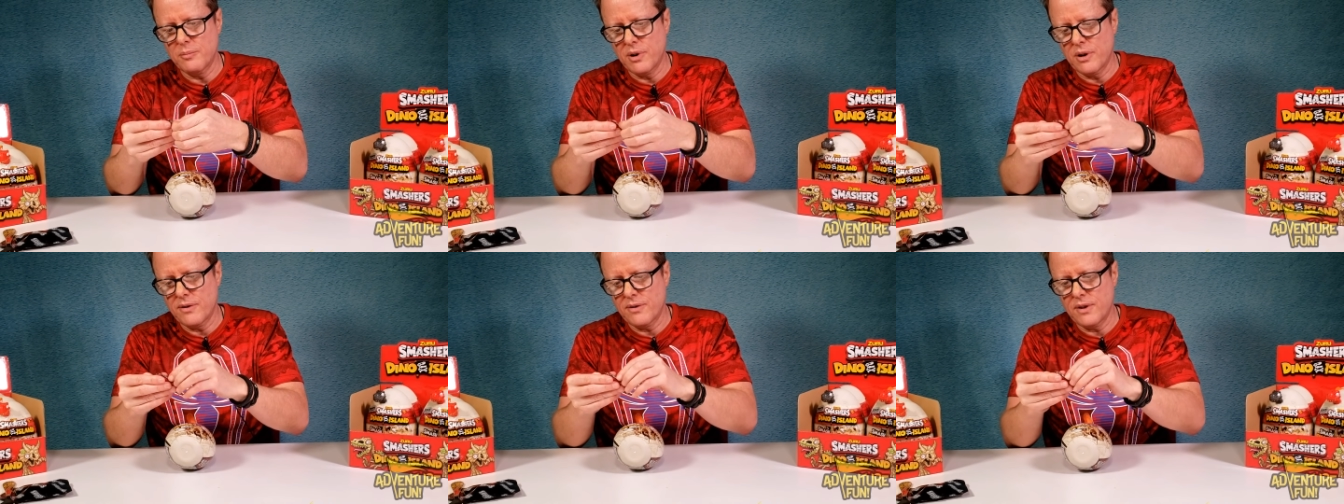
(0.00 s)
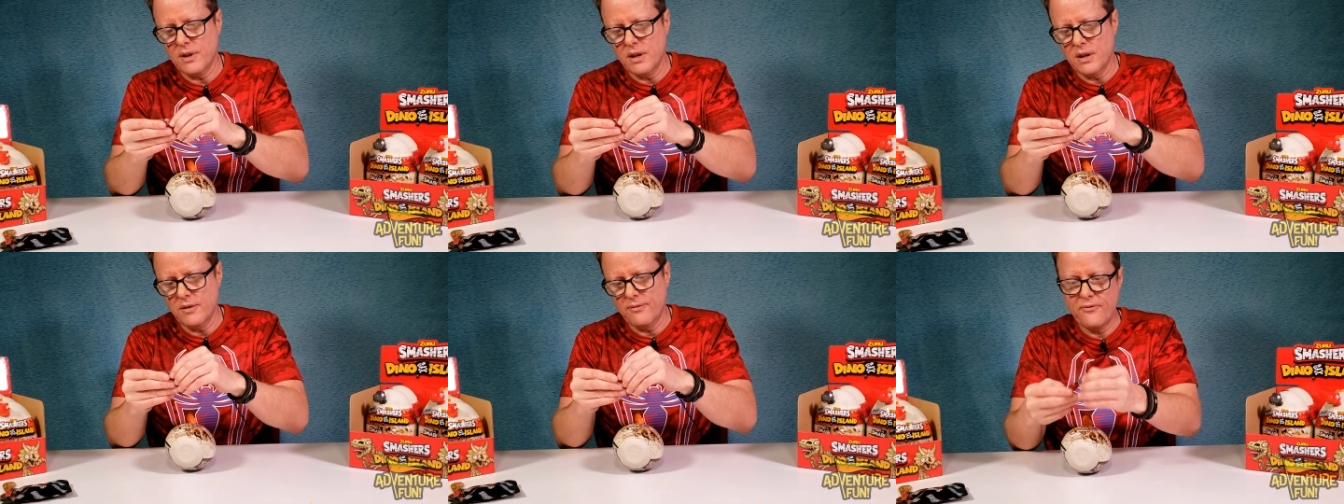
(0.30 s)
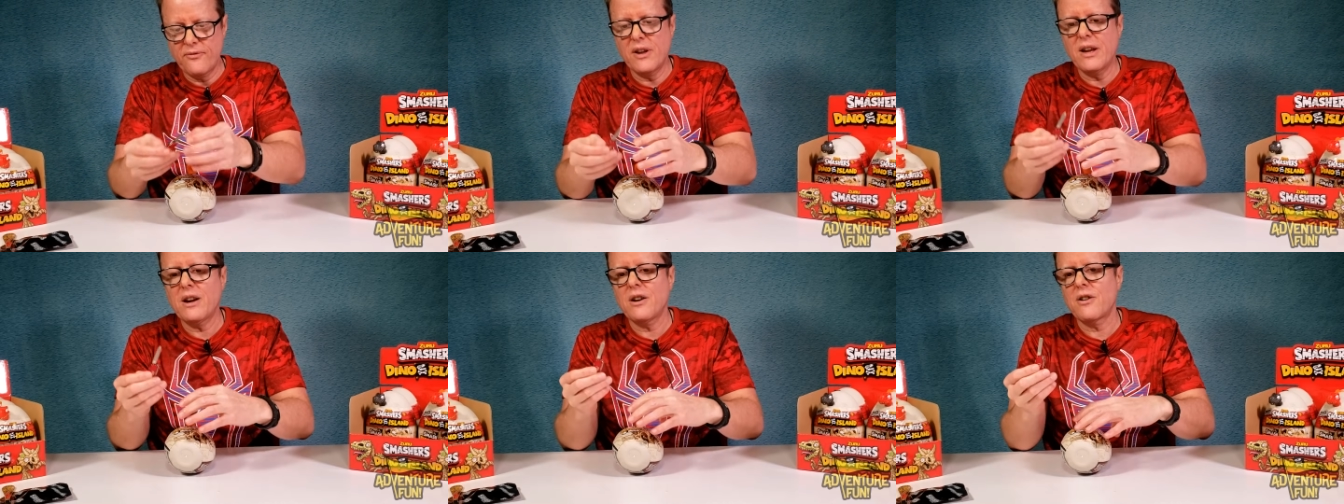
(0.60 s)
but the
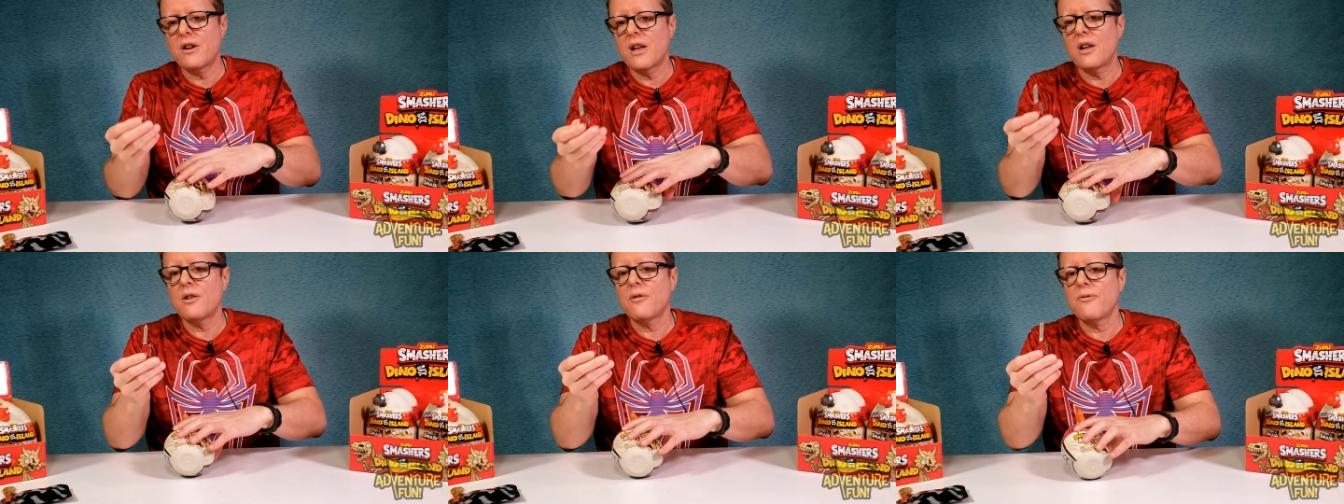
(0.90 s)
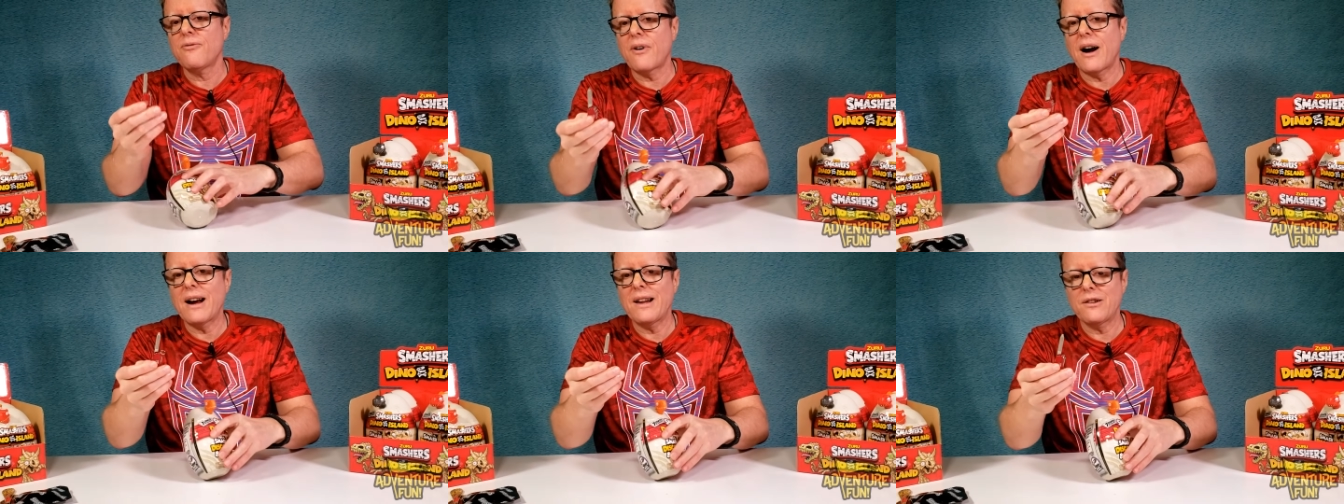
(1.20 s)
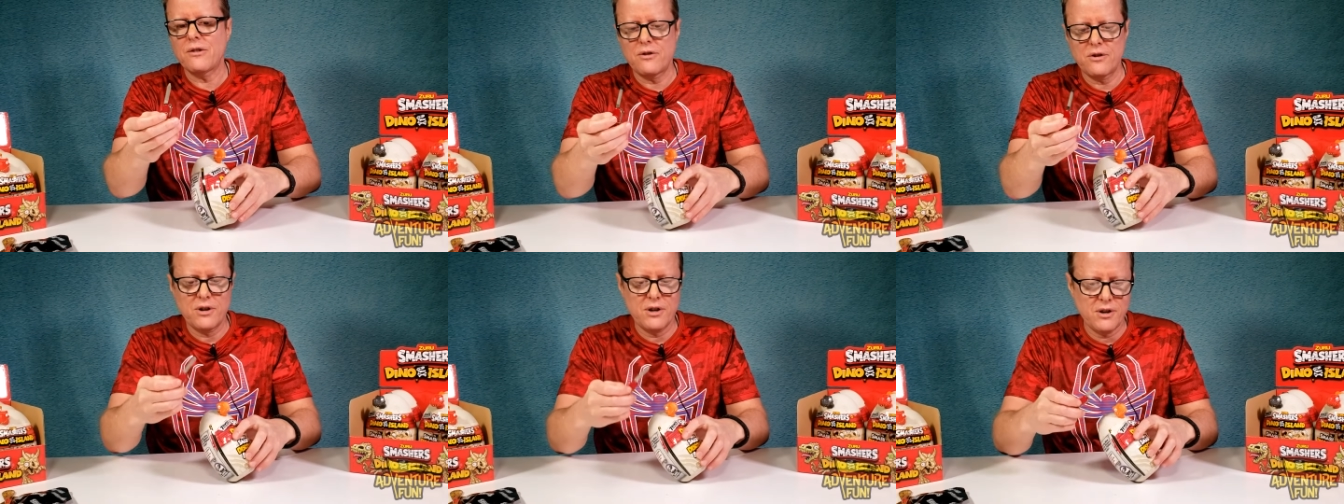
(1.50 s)
fingernail
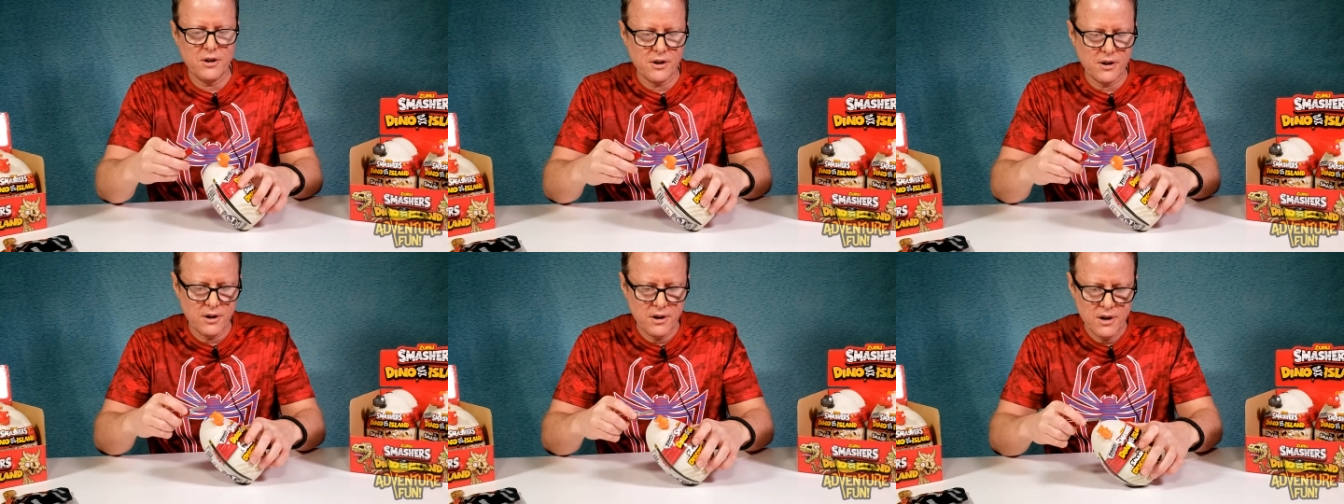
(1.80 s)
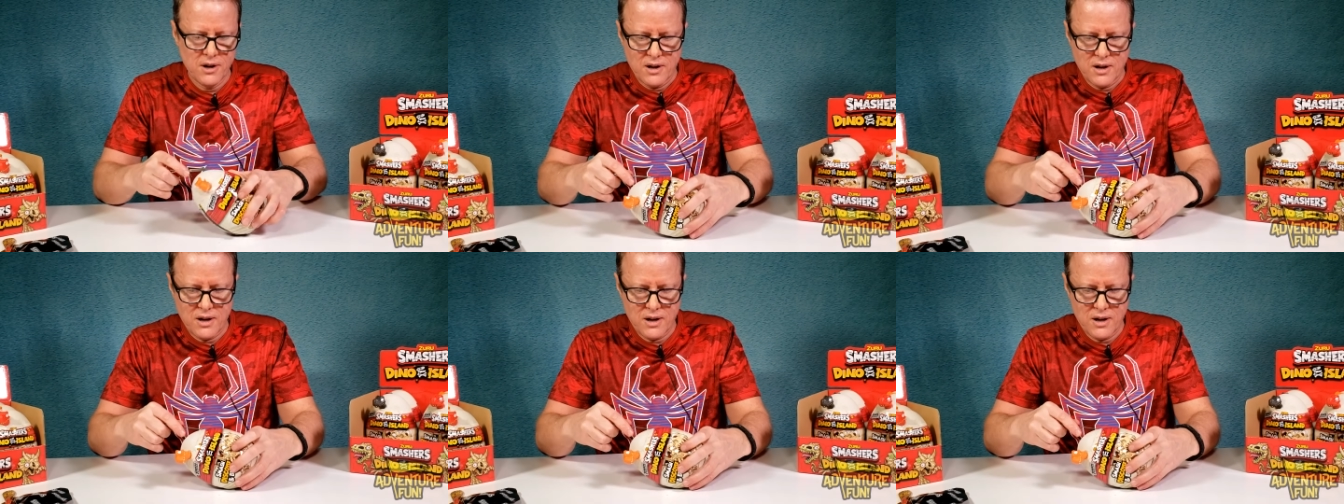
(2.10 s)
filer here,